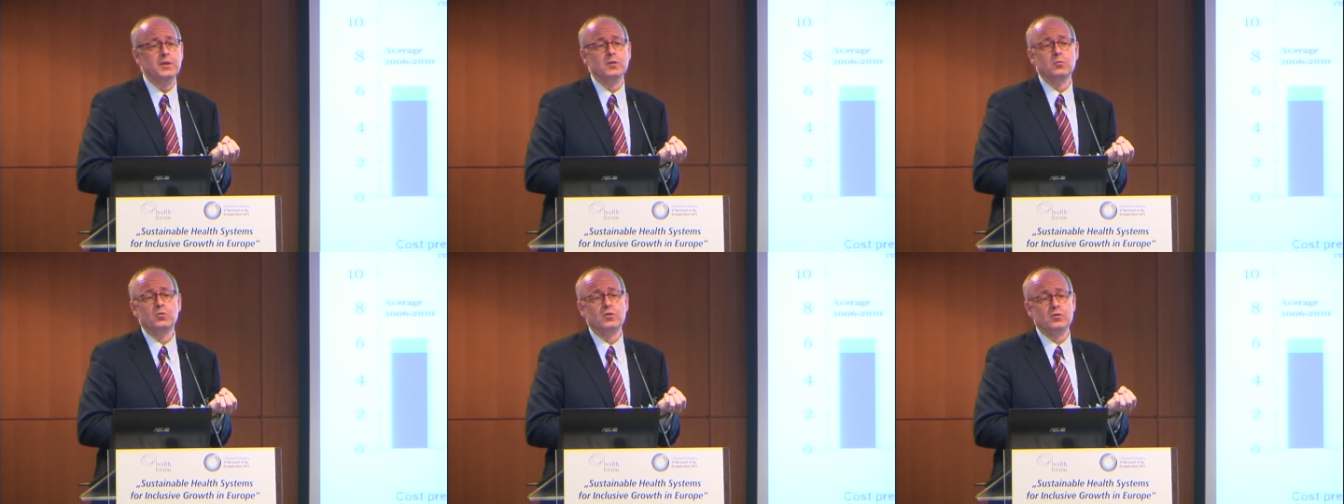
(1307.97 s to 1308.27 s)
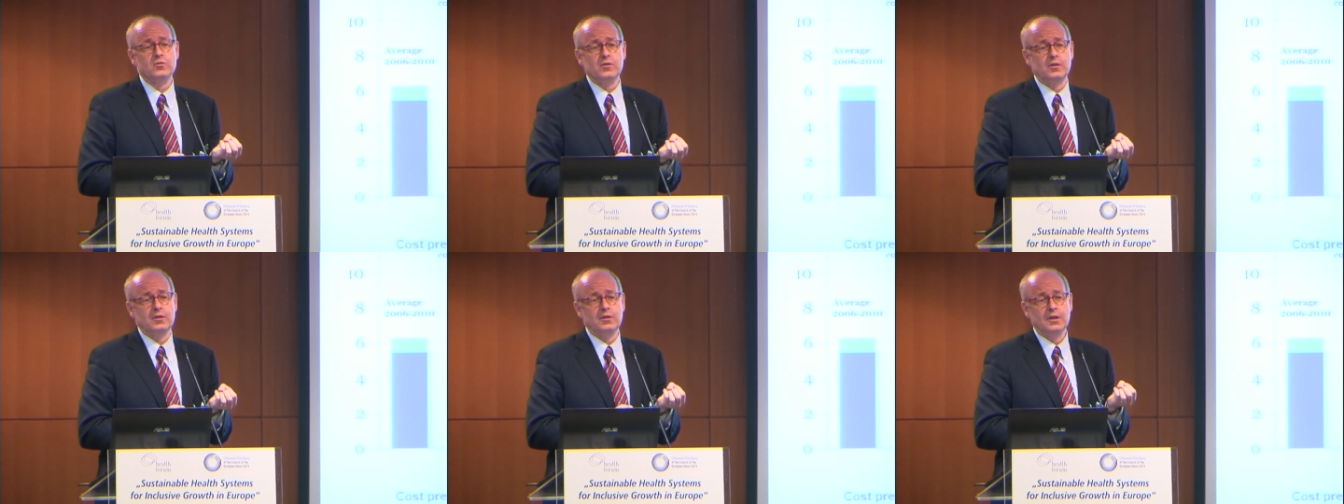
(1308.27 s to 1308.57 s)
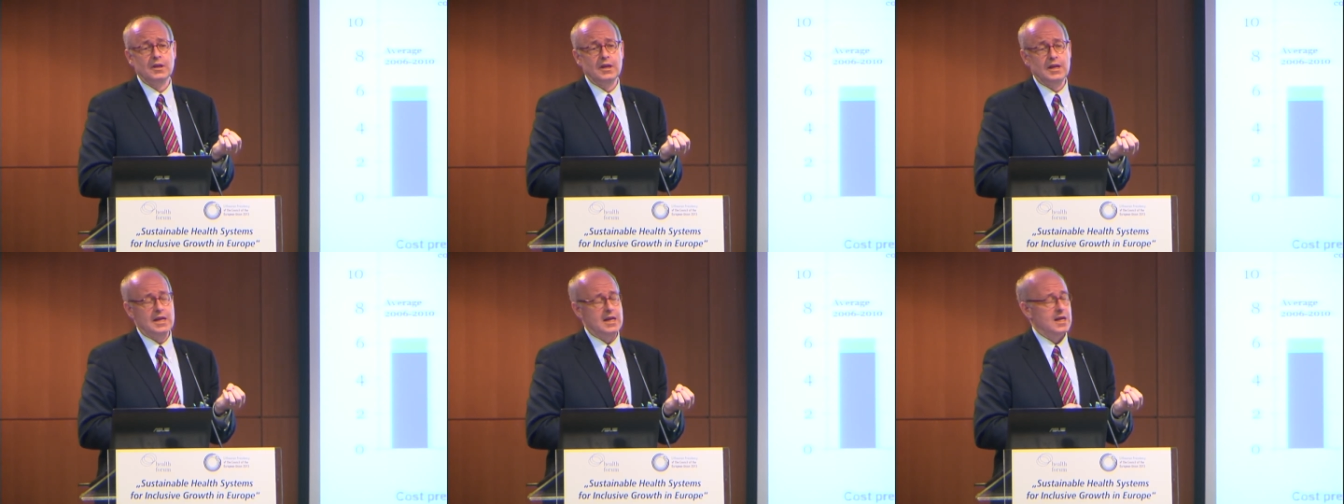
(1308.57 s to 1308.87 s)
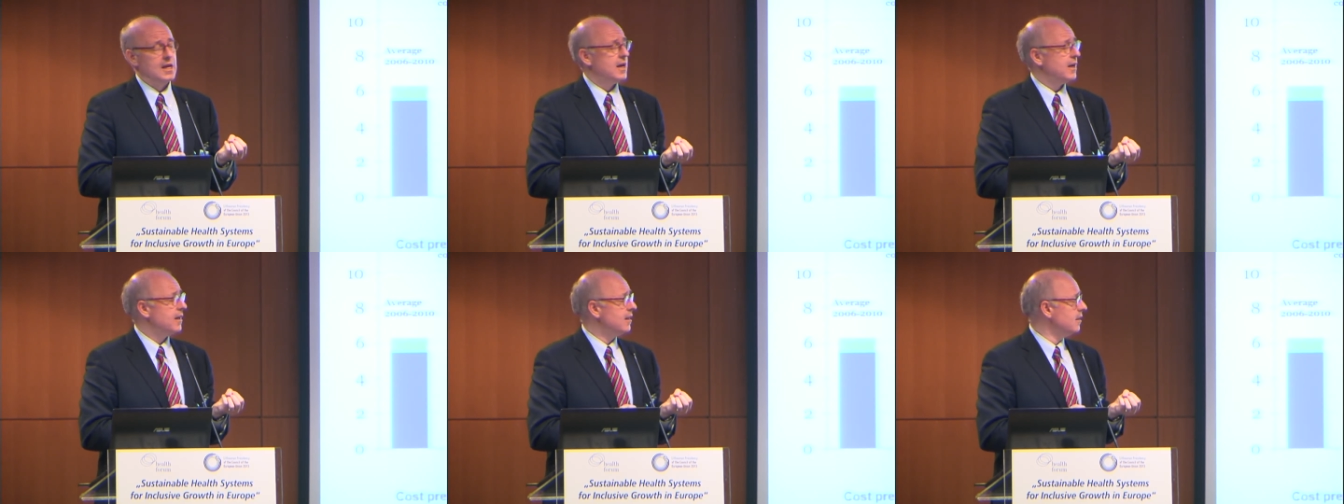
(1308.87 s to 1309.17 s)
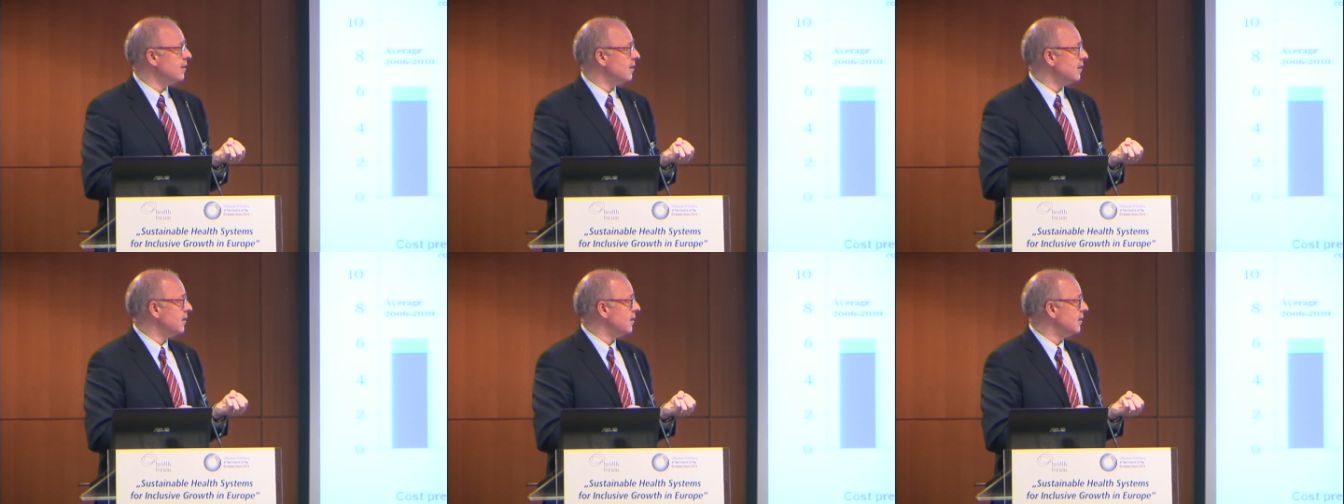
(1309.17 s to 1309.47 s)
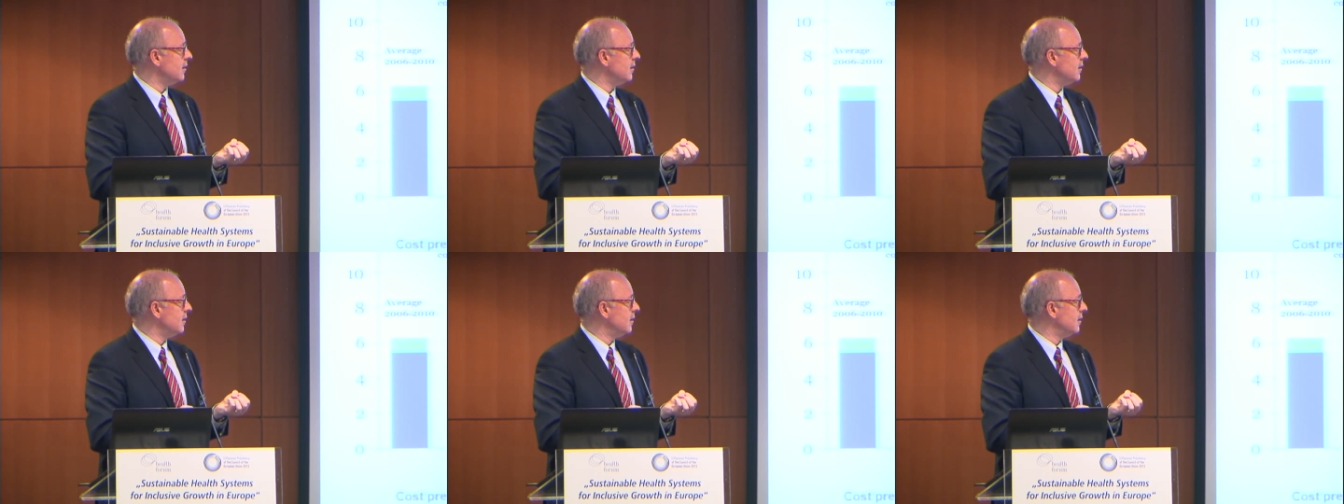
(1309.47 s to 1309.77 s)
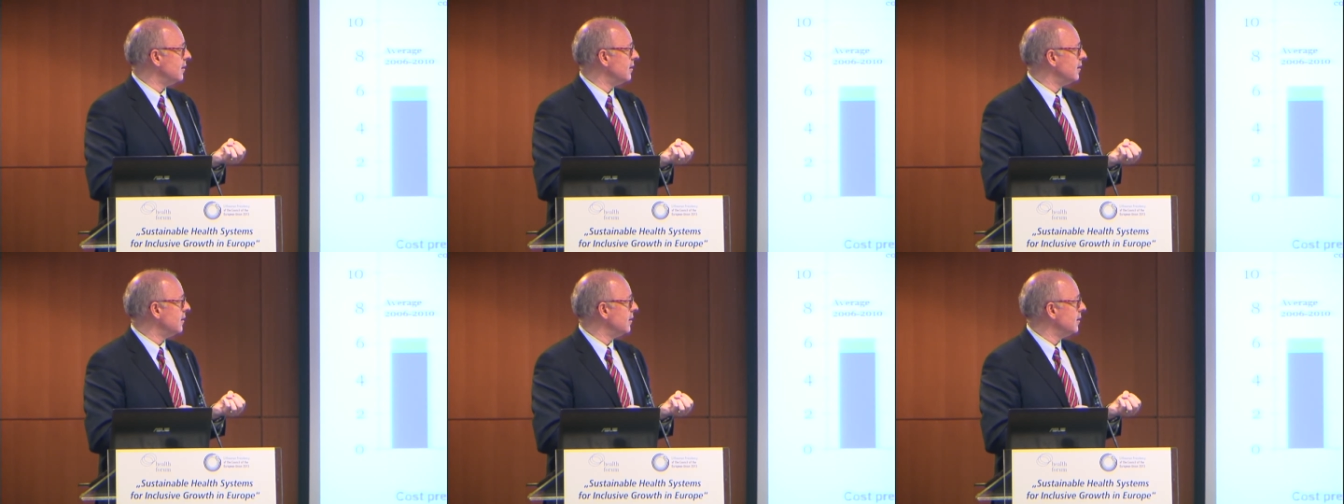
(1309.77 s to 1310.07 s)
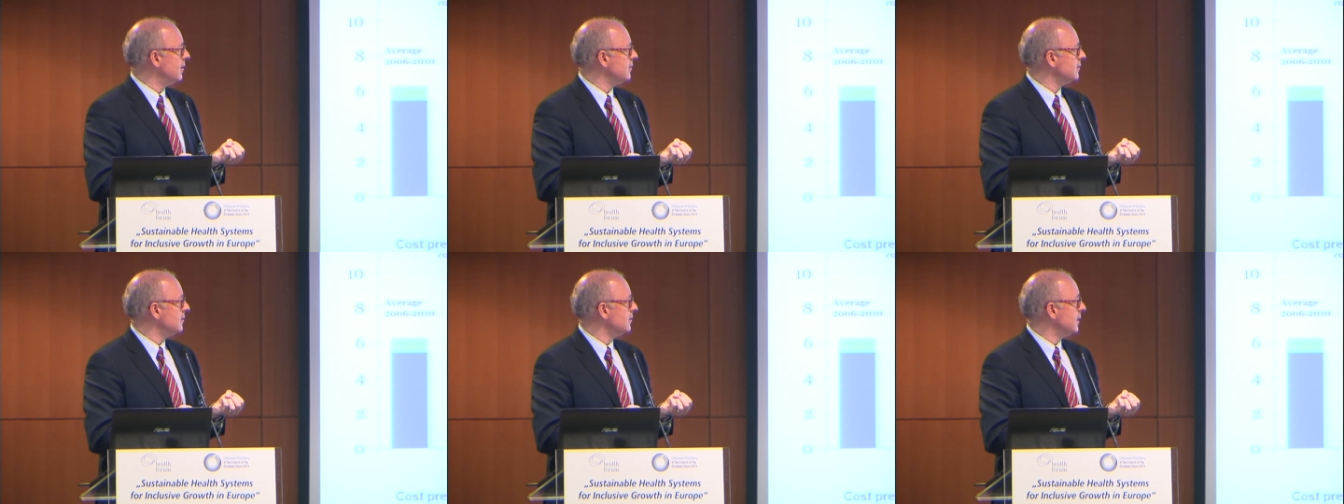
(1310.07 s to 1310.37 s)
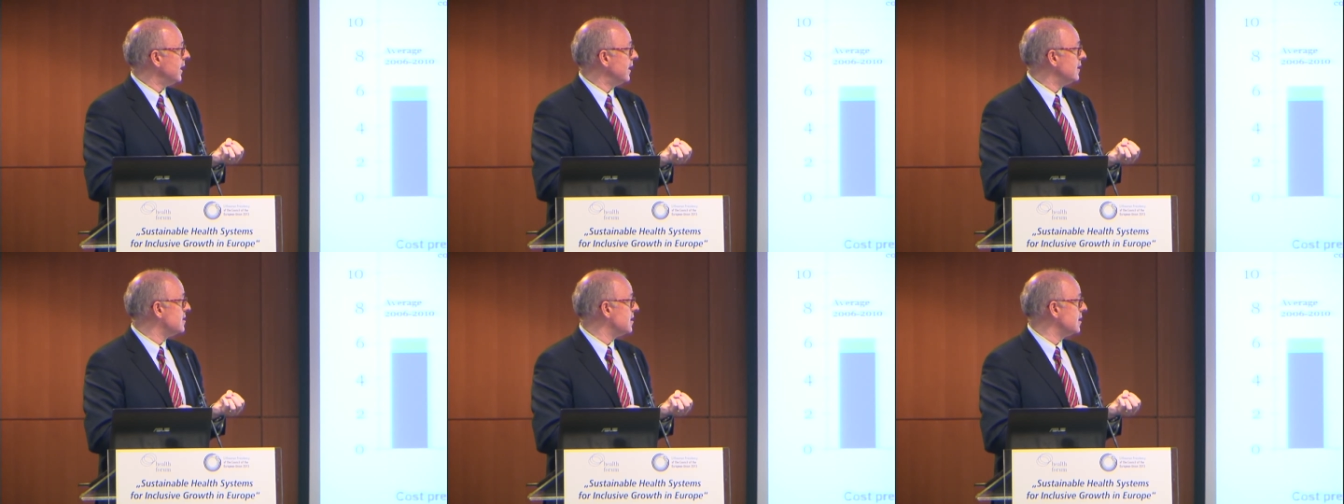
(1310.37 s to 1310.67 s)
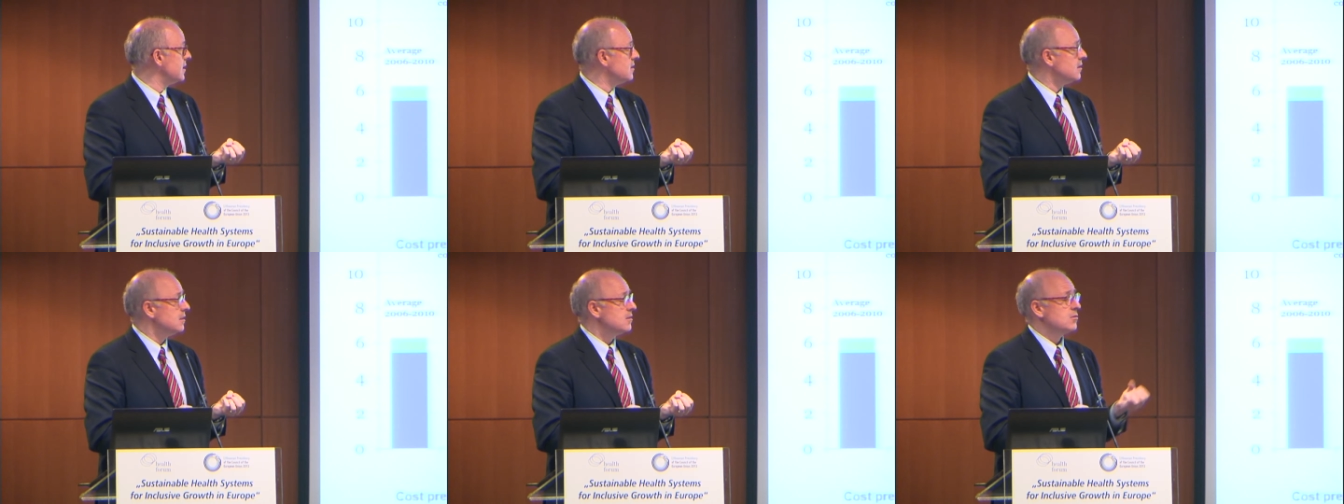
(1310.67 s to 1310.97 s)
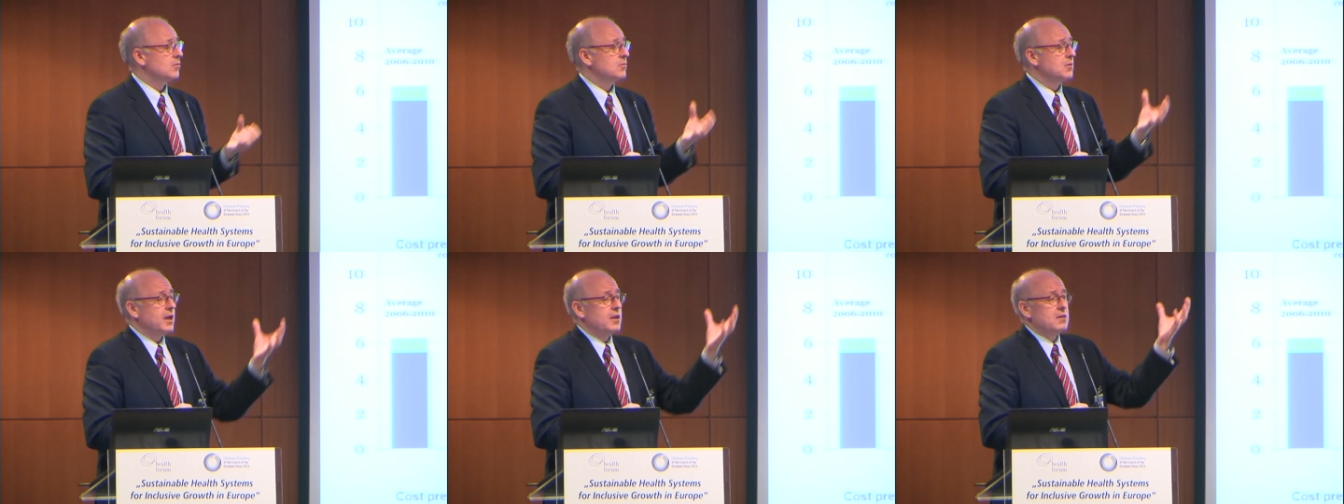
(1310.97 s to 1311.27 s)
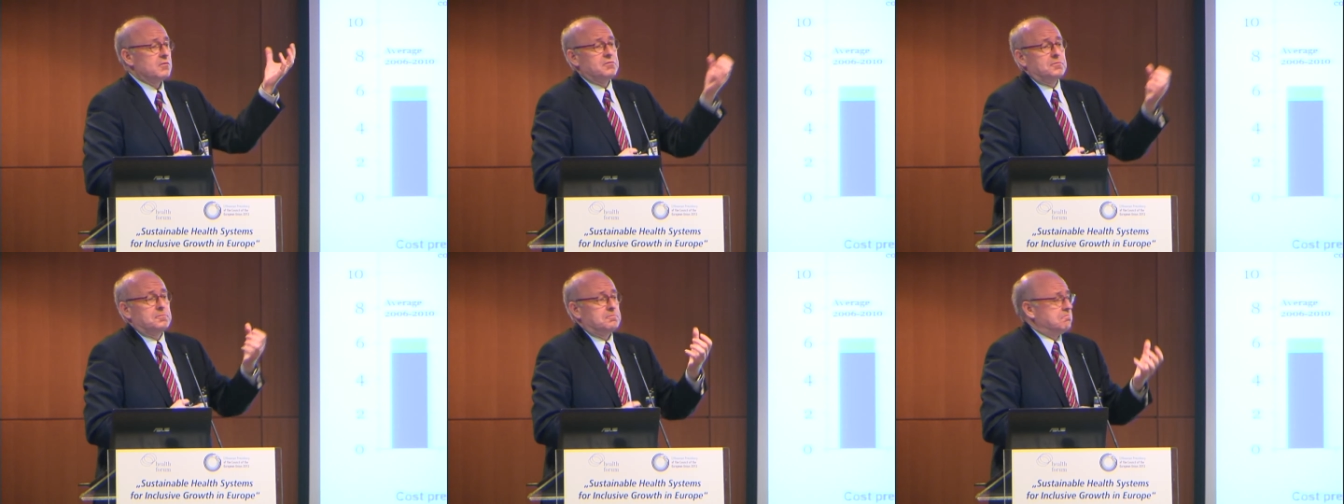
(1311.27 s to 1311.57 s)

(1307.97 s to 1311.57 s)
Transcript: 2060. So kind of